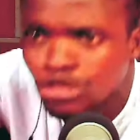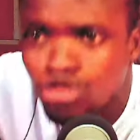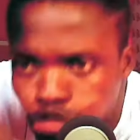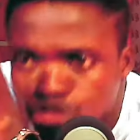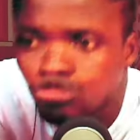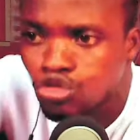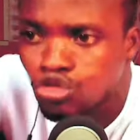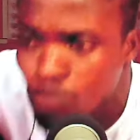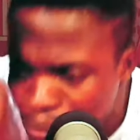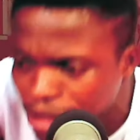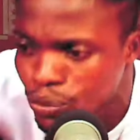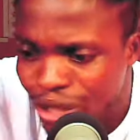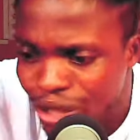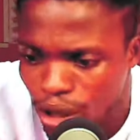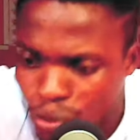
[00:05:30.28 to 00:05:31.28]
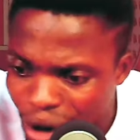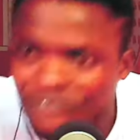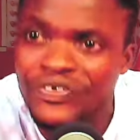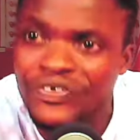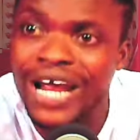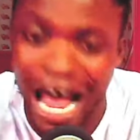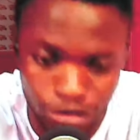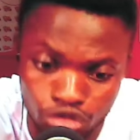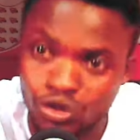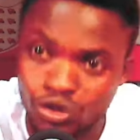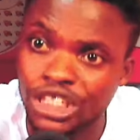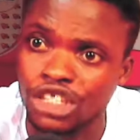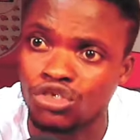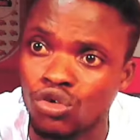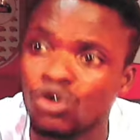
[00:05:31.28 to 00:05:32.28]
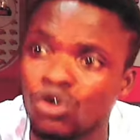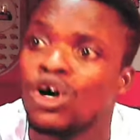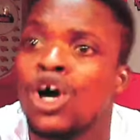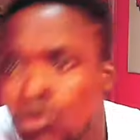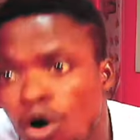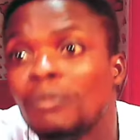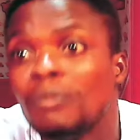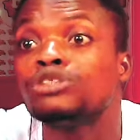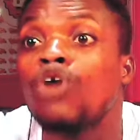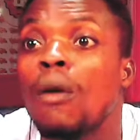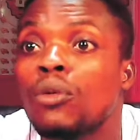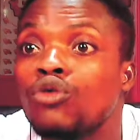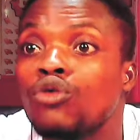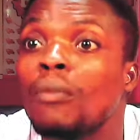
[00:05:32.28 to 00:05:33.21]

should meet with the referee associations. No, no me show up. No